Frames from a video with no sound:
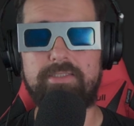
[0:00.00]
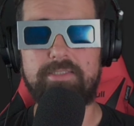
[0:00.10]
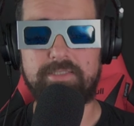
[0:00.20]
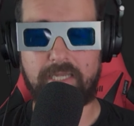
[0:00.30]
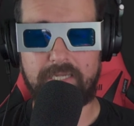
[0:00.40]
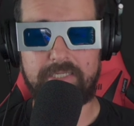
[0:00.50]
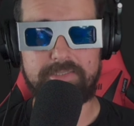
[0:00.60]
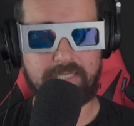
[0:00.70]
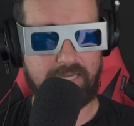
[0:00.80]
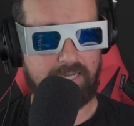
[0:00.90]

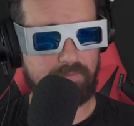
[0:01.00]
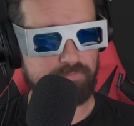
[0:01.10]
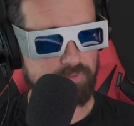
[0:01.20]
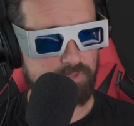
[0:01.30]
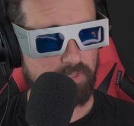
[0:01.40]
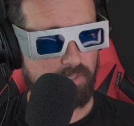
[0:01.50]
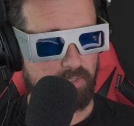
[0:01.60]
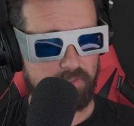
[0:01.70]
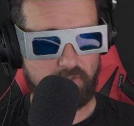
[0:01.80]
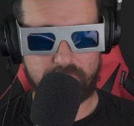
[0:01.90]
insane times
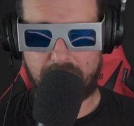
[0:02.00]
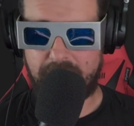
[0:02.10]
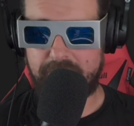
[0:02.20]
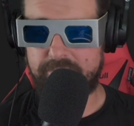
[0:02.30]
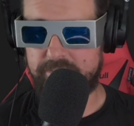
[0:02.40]
your mind